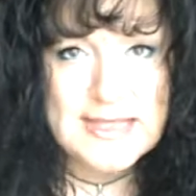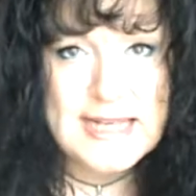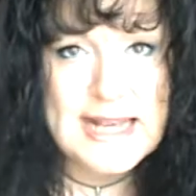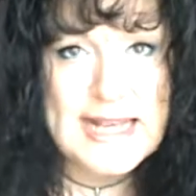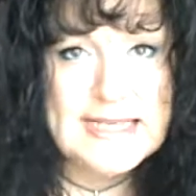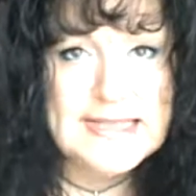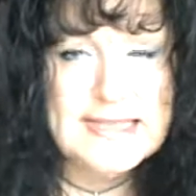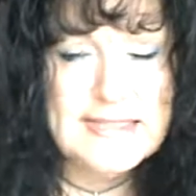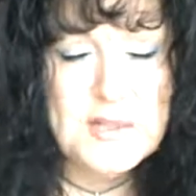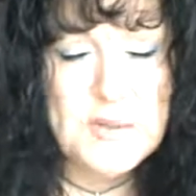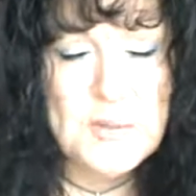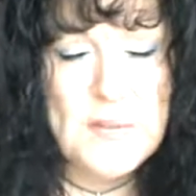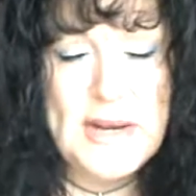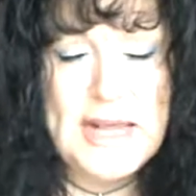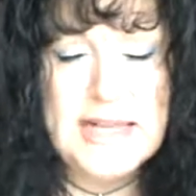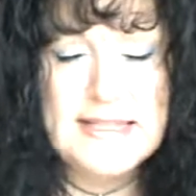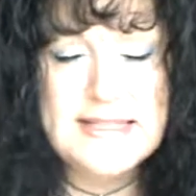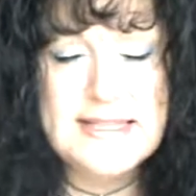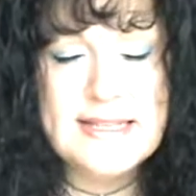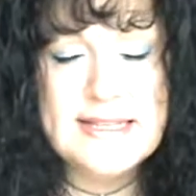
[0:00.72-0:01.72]
Celestial
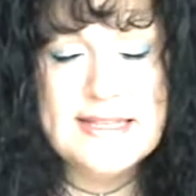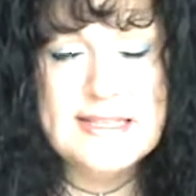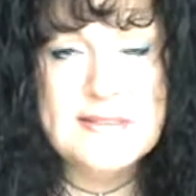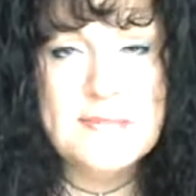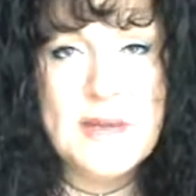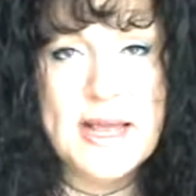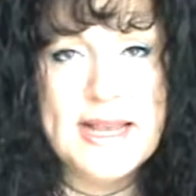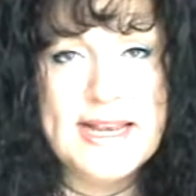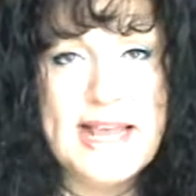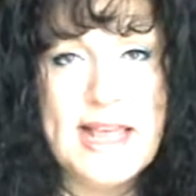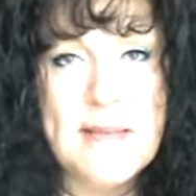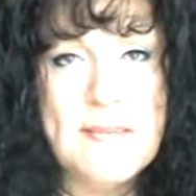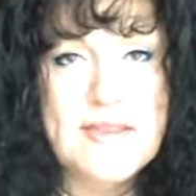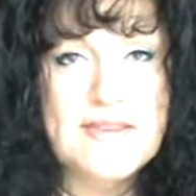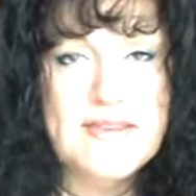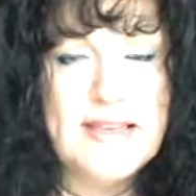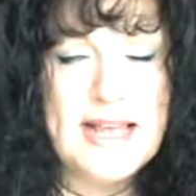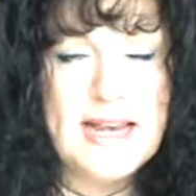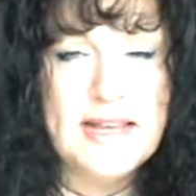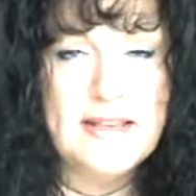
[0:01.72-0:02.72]
blessings, my name
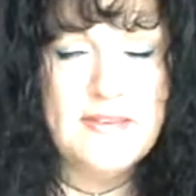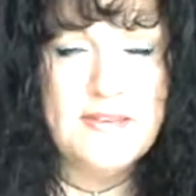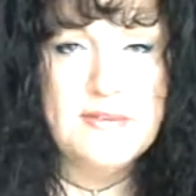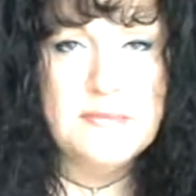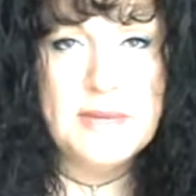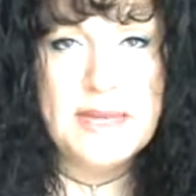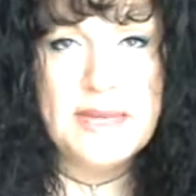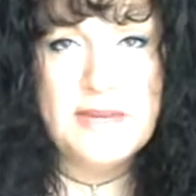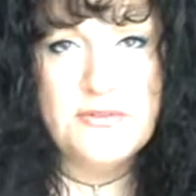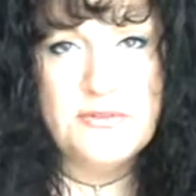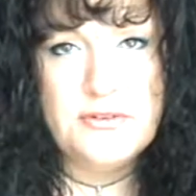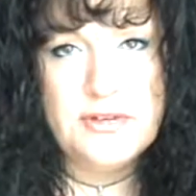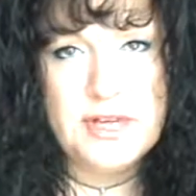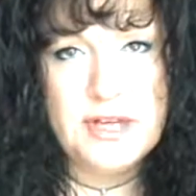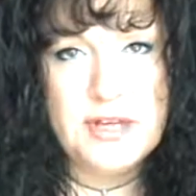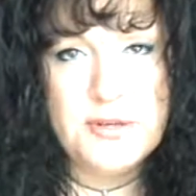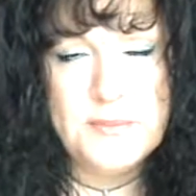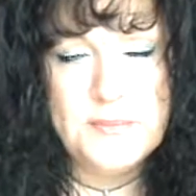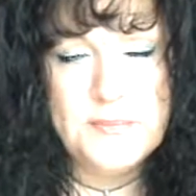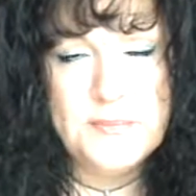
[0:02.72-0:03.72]
is Helen
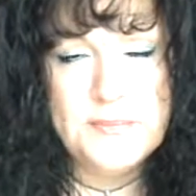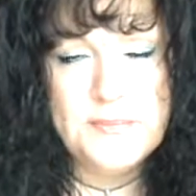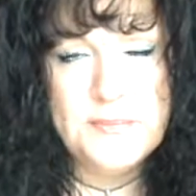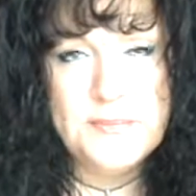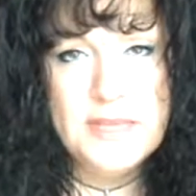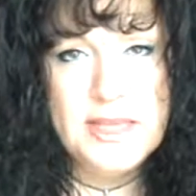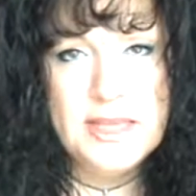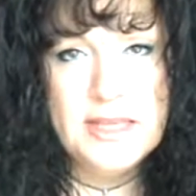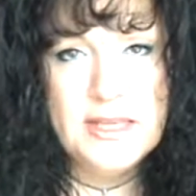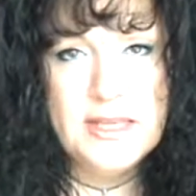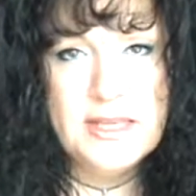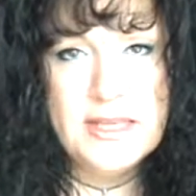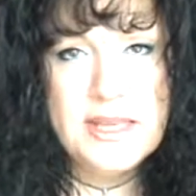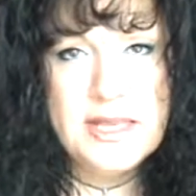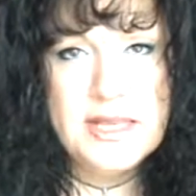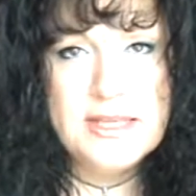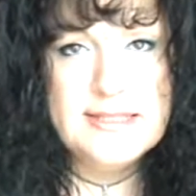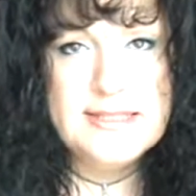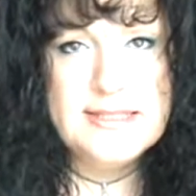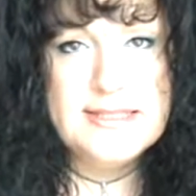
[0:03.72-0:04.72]
Demetriou,
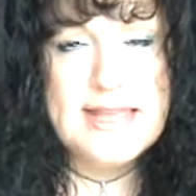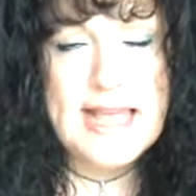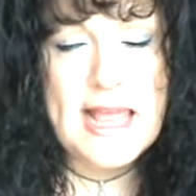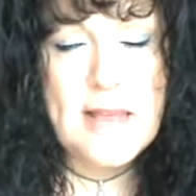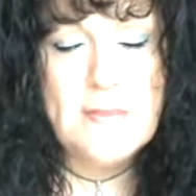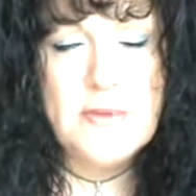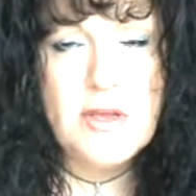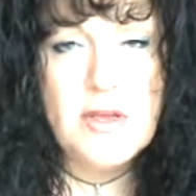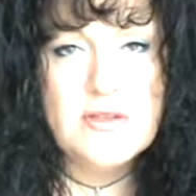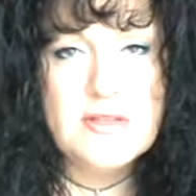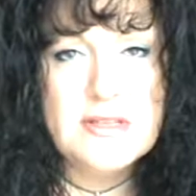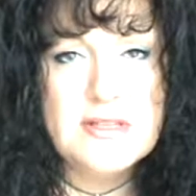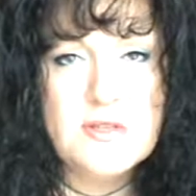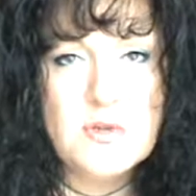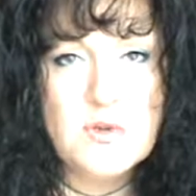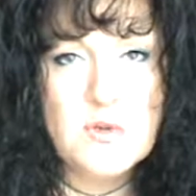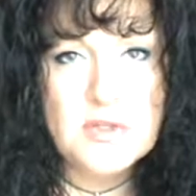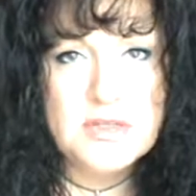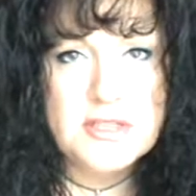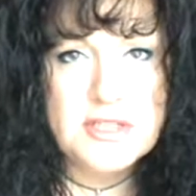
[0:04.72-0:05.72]
and today I'm going to
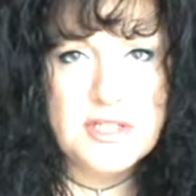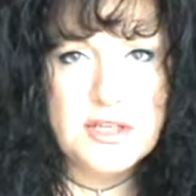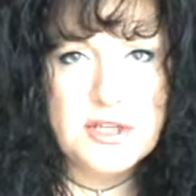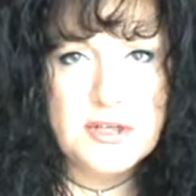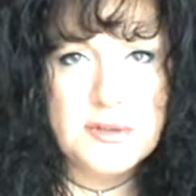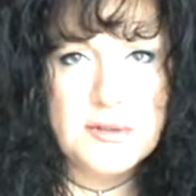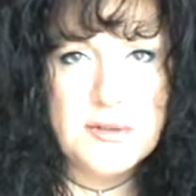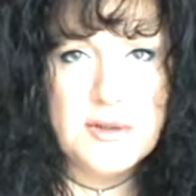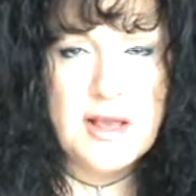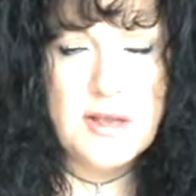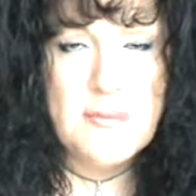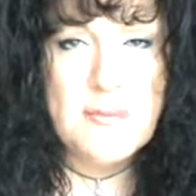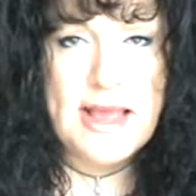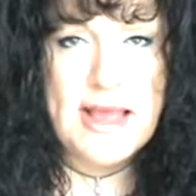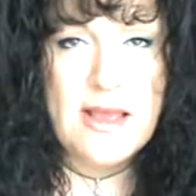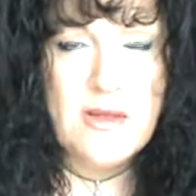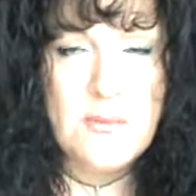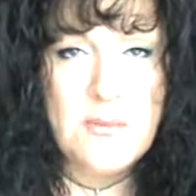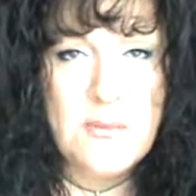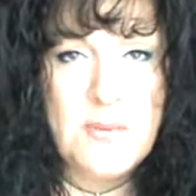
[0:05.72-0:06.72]
talk to you
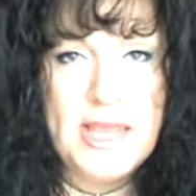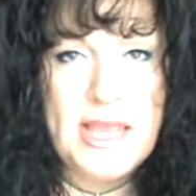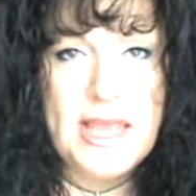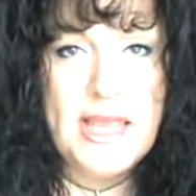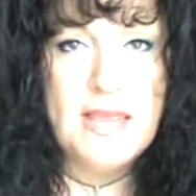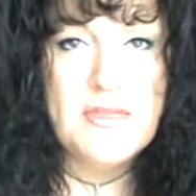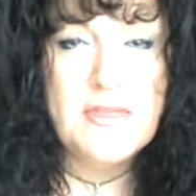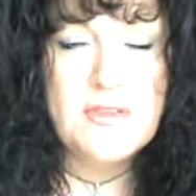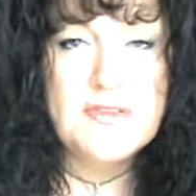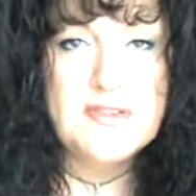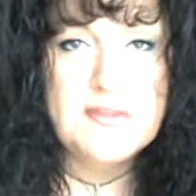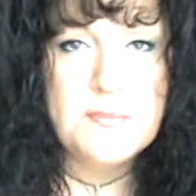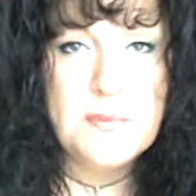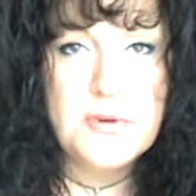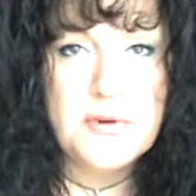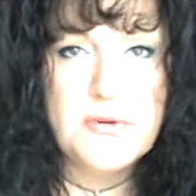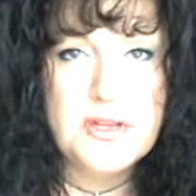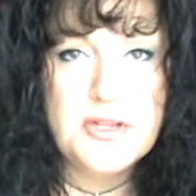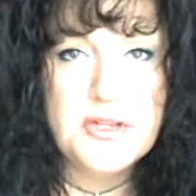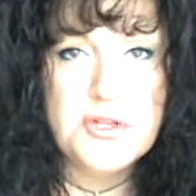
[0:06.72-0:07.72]
about being the
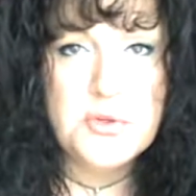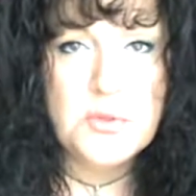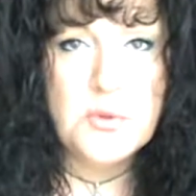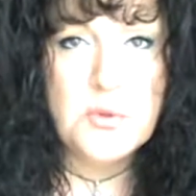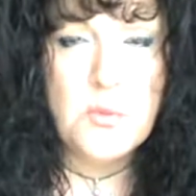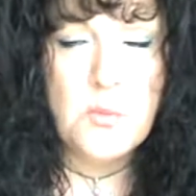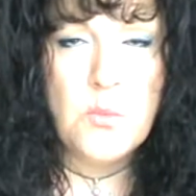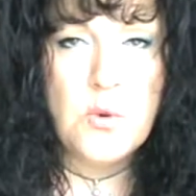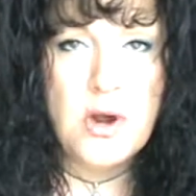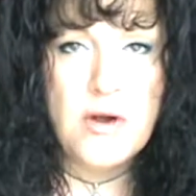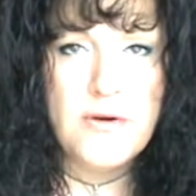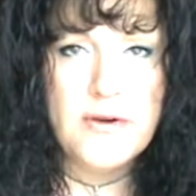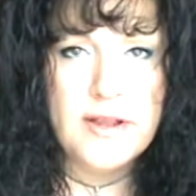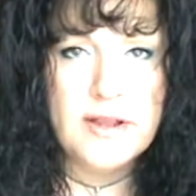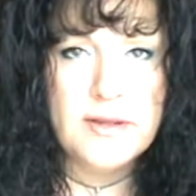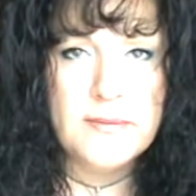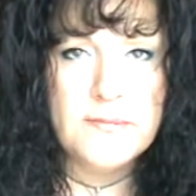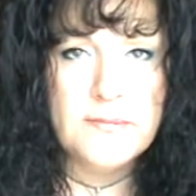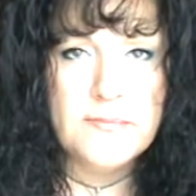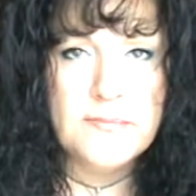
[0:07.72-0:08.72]
spiritual
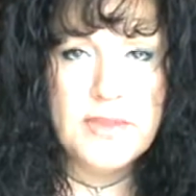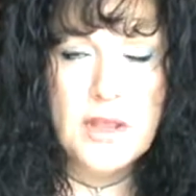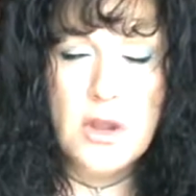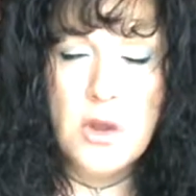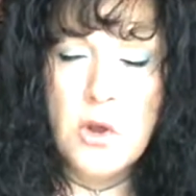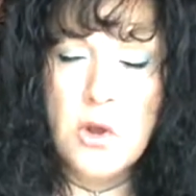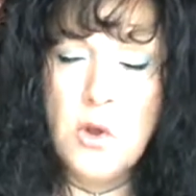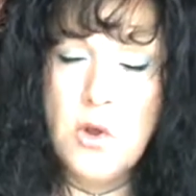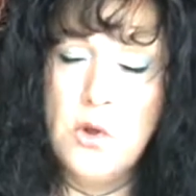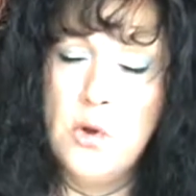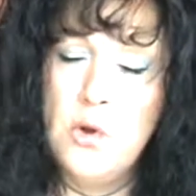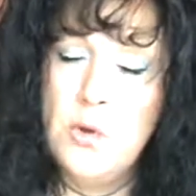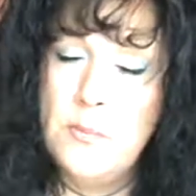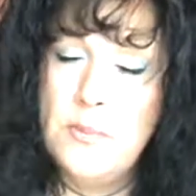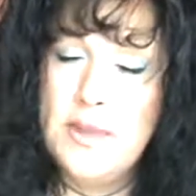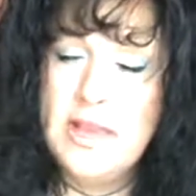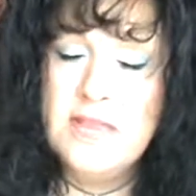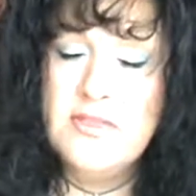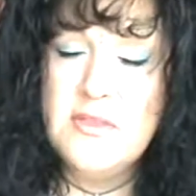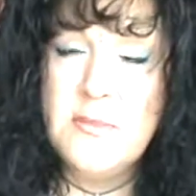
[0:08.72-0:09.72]
warrior, or
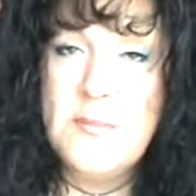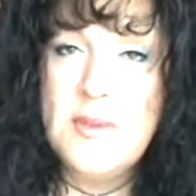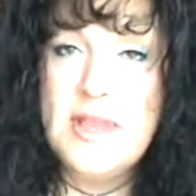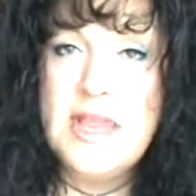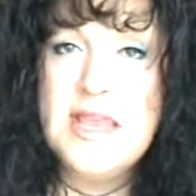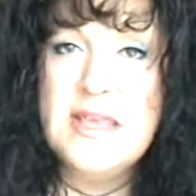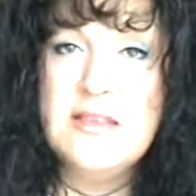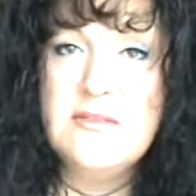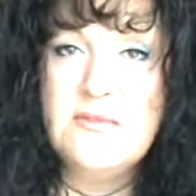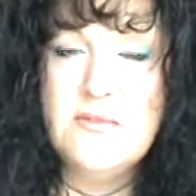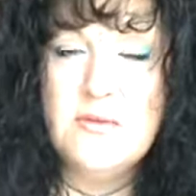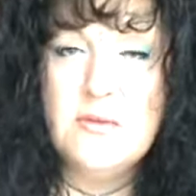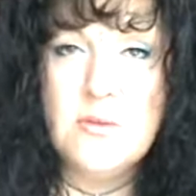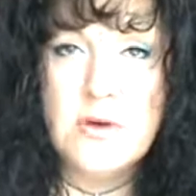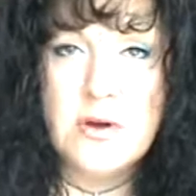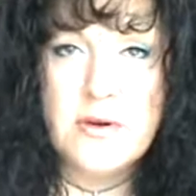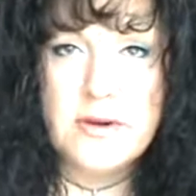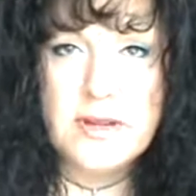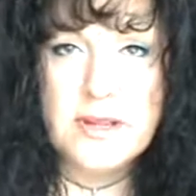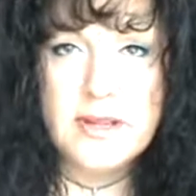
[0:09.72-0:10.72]
being the peaceful
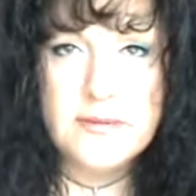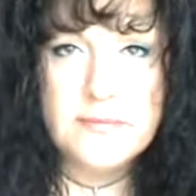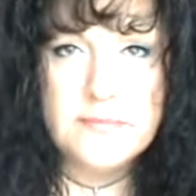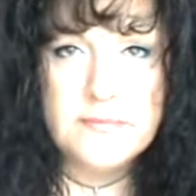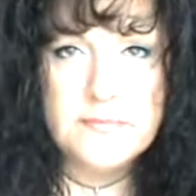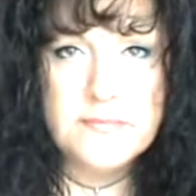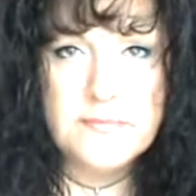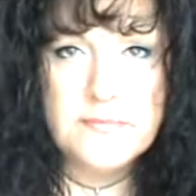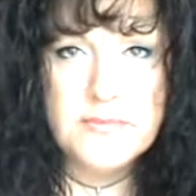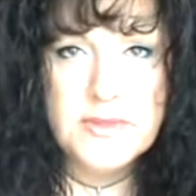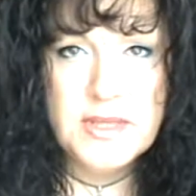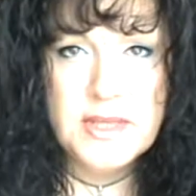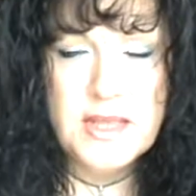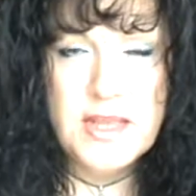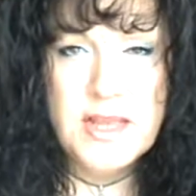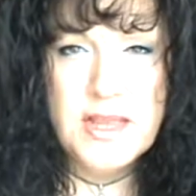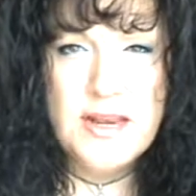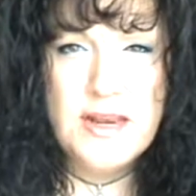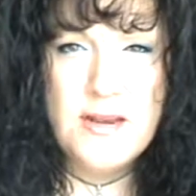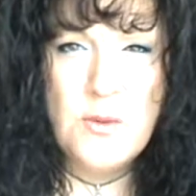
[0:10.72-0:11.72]
warrior.
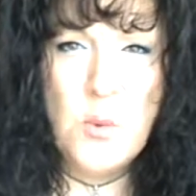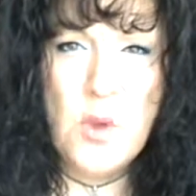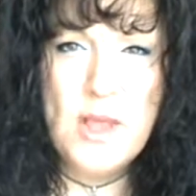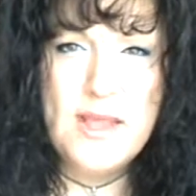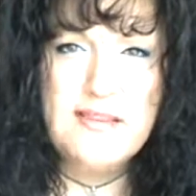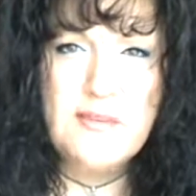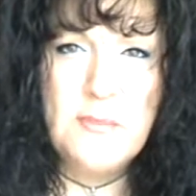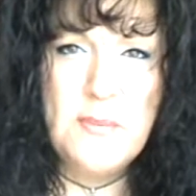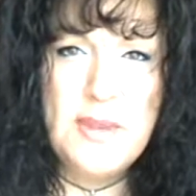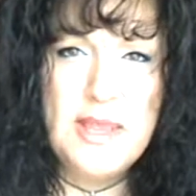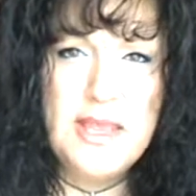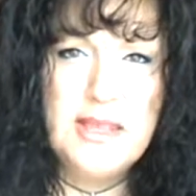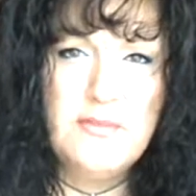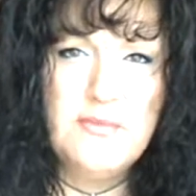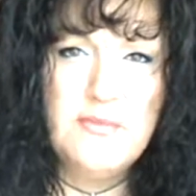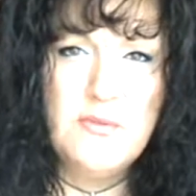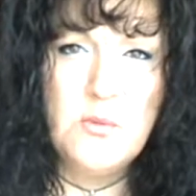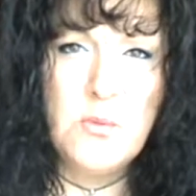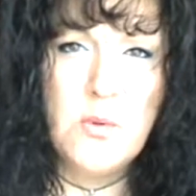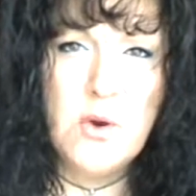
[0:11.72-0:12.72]
Now, what is a
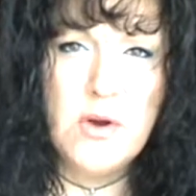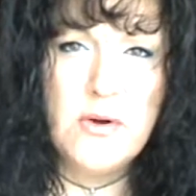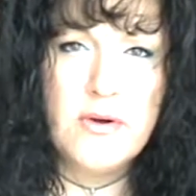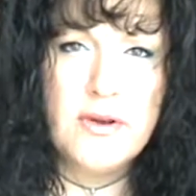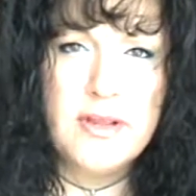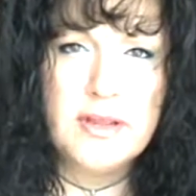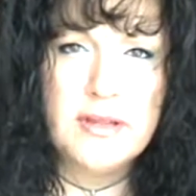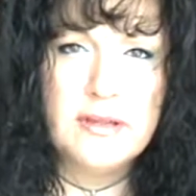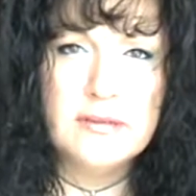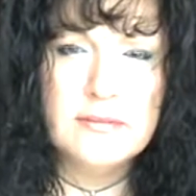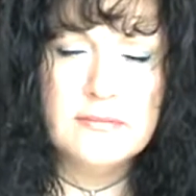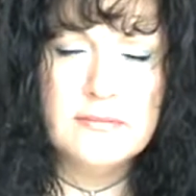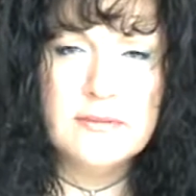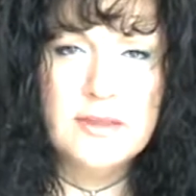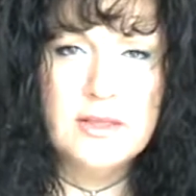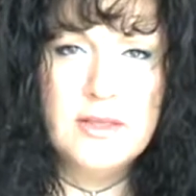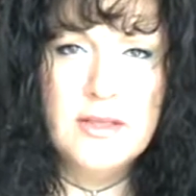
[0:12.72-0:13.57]
peaceful warrior?